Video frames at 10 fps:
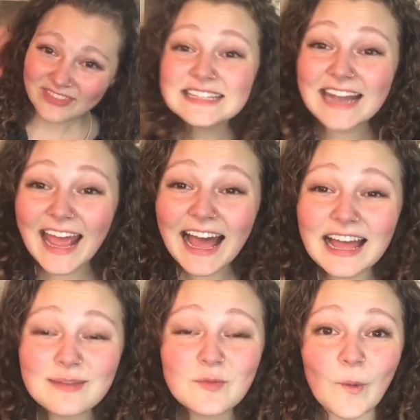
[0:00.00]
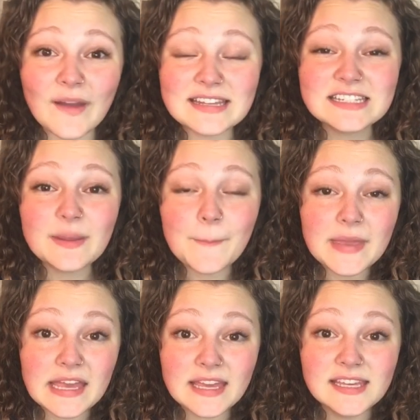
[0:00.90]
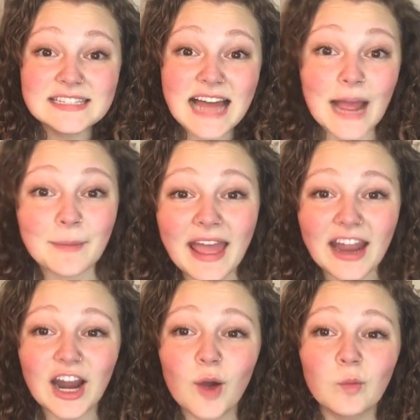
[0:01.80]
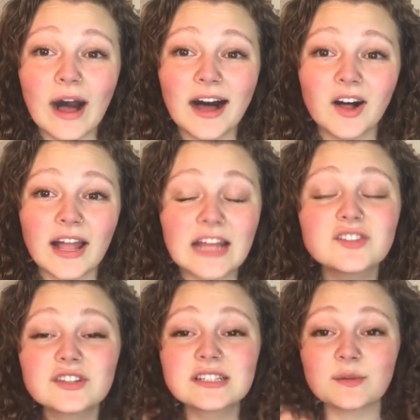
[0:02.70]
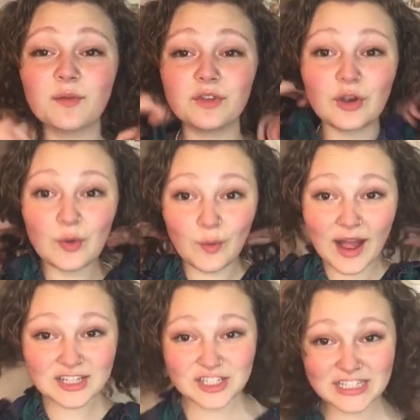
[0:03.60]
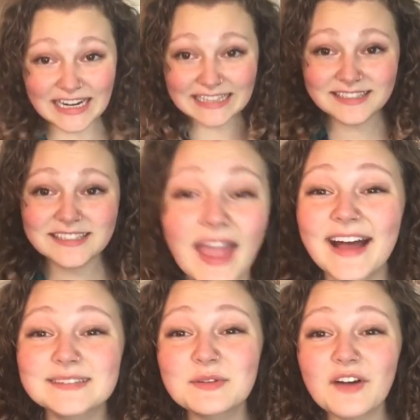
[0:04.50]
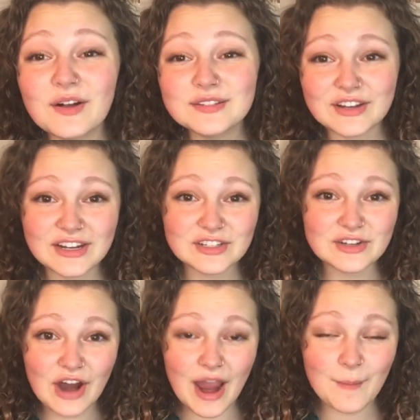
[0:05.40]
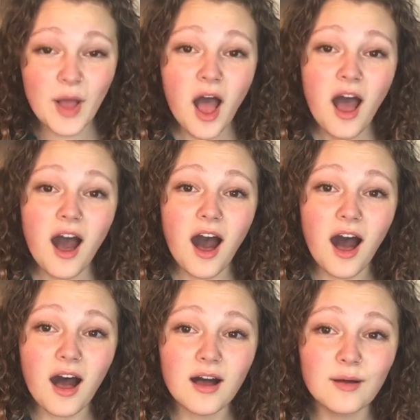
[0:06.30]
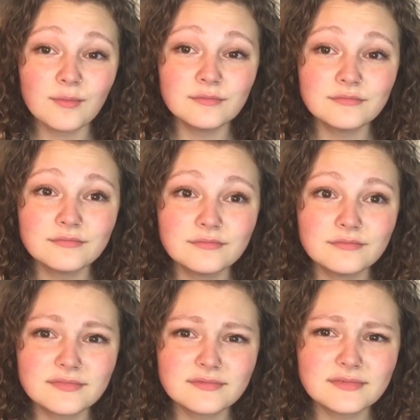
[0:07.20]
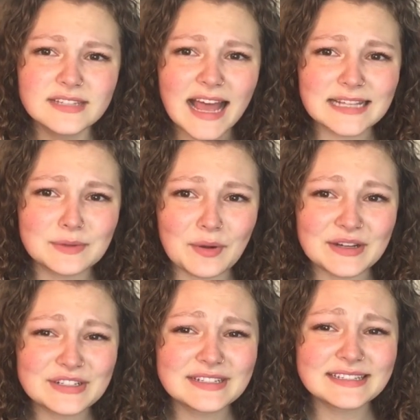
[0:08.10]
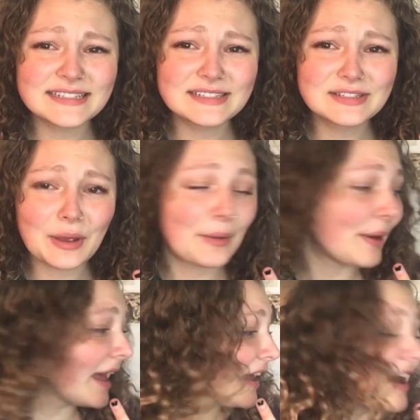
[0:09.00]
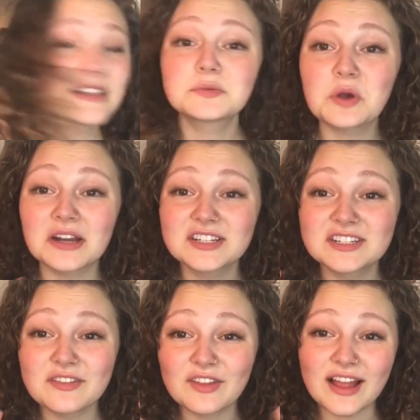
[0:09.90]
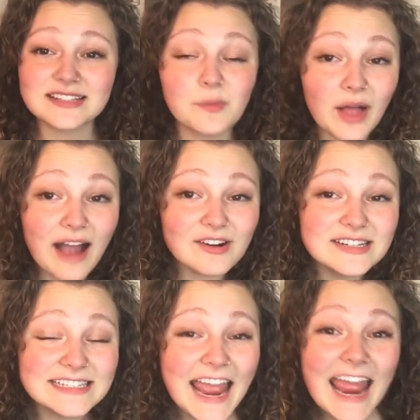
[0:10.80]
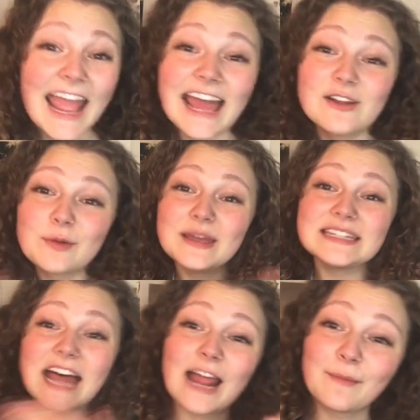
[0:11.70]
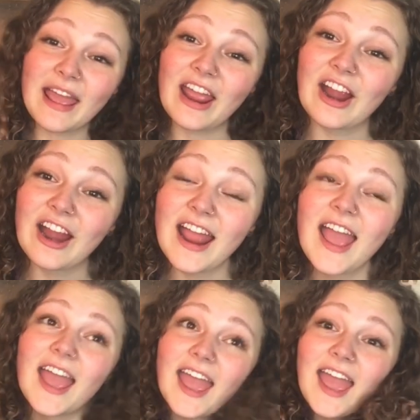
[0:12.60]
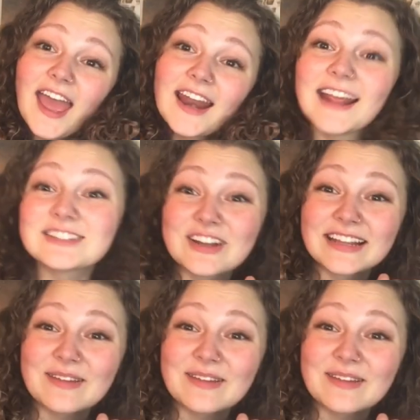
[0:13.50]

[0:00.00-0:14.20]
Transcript: today I am going to be dyeing my hair while answering some of your questions. I asked my followers on Instagram um, to ask me questions, so I got some questions over the last couple hours, and I'm going to be dyeing my hair and answering them.